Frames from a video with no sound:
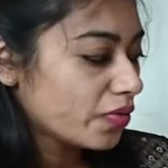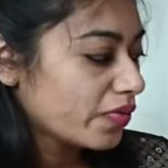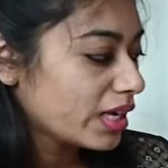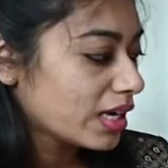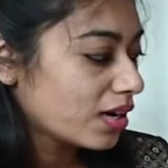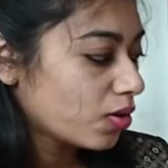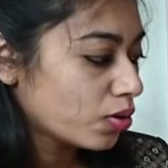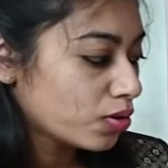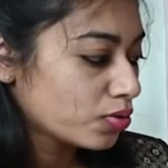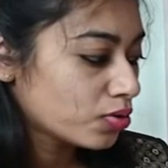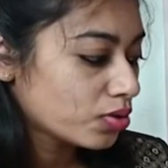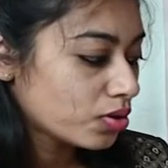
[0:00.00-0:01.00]
we are
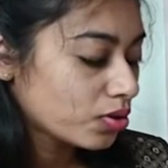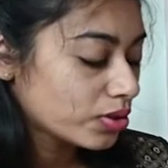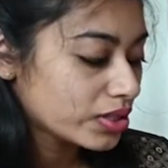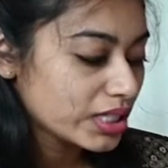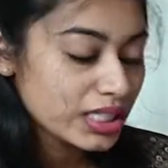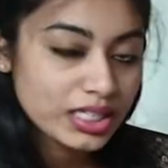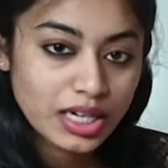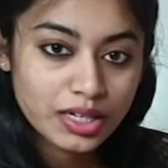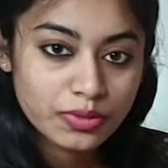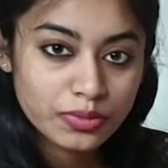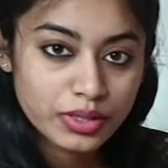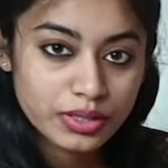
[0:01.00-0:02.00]
all already
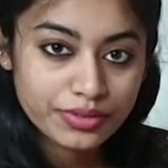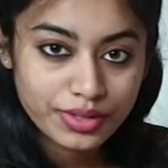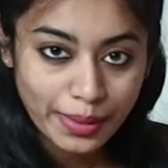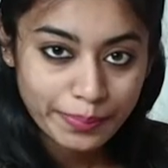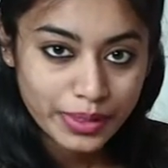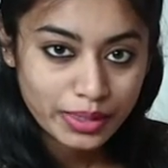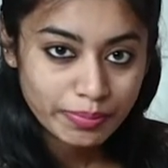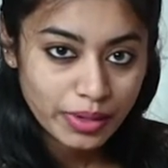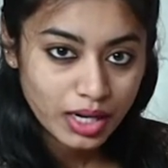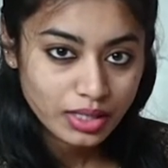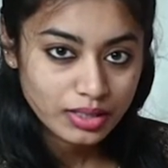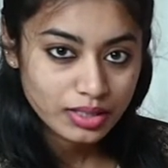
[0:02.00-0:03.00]
done with the wrapping
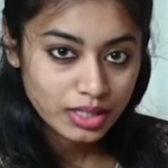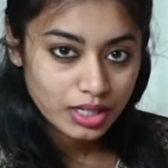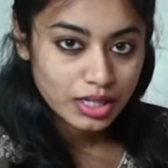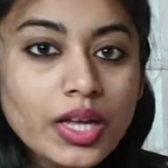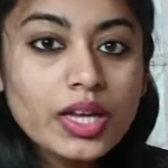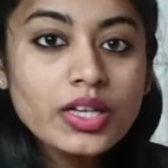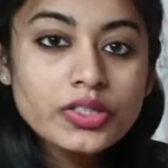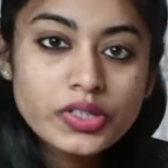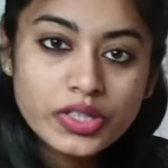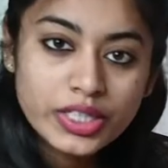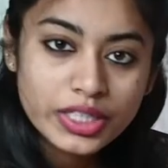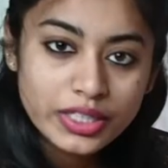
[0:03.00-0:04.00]
part.
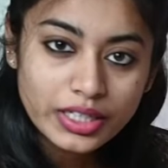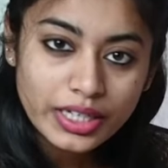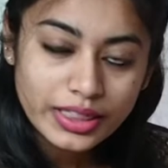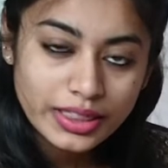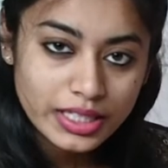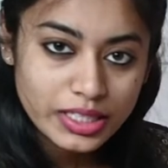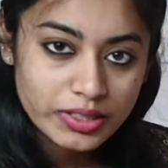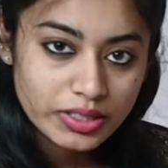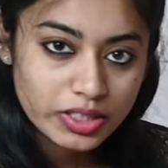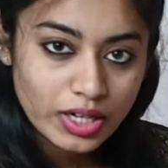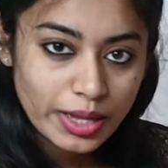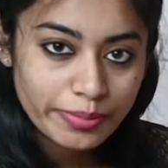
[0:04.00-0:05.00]
So here in this
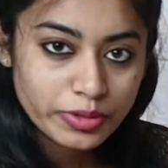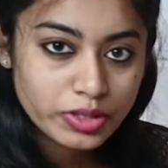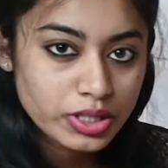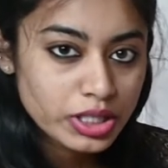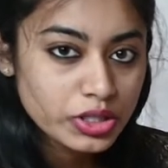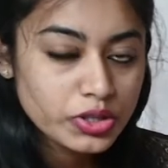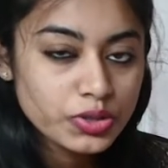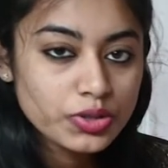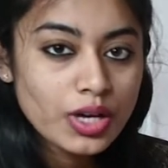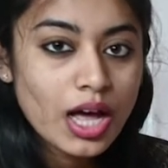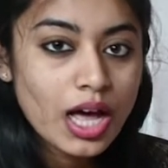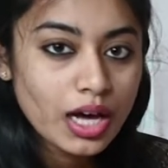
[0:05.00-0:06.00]
video, I'm going to teach
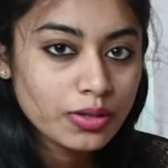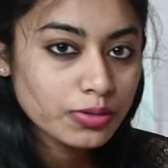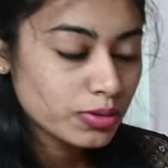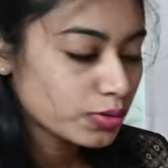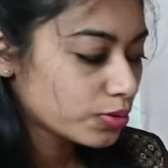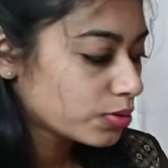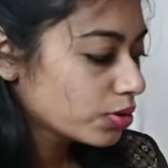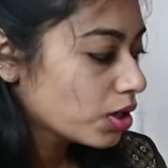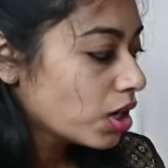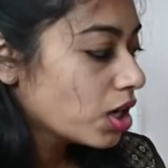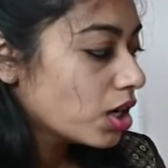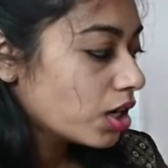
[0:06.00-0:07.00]
you how to
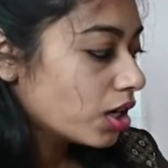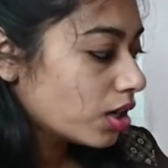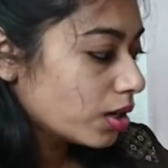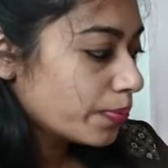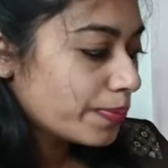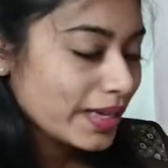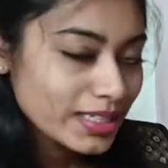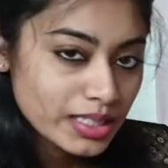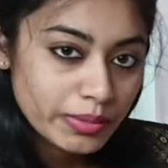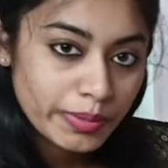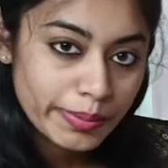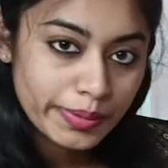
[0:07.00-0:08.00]
place
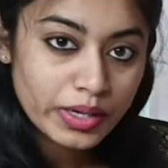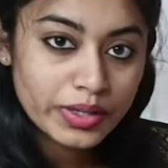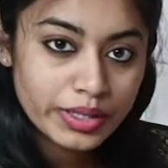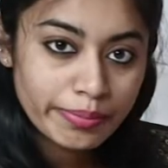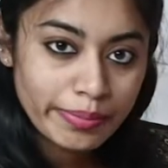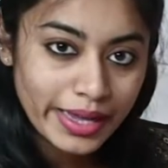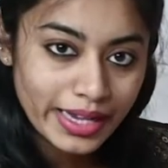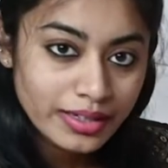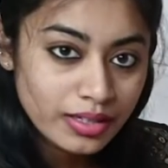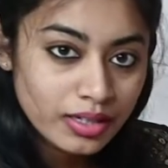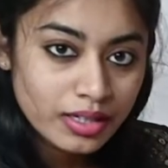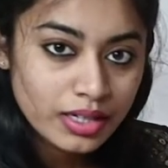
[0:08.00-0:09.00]
the baby on the
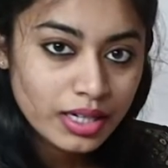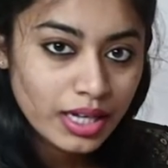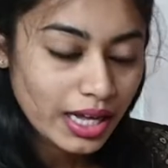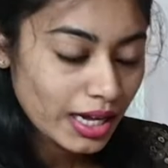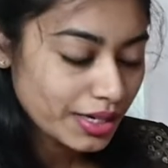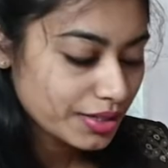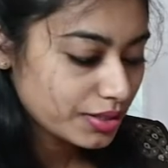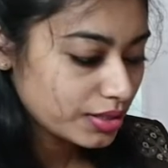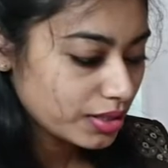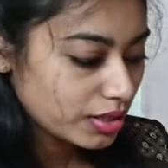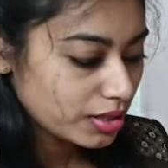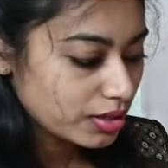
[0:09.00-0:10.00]
bed and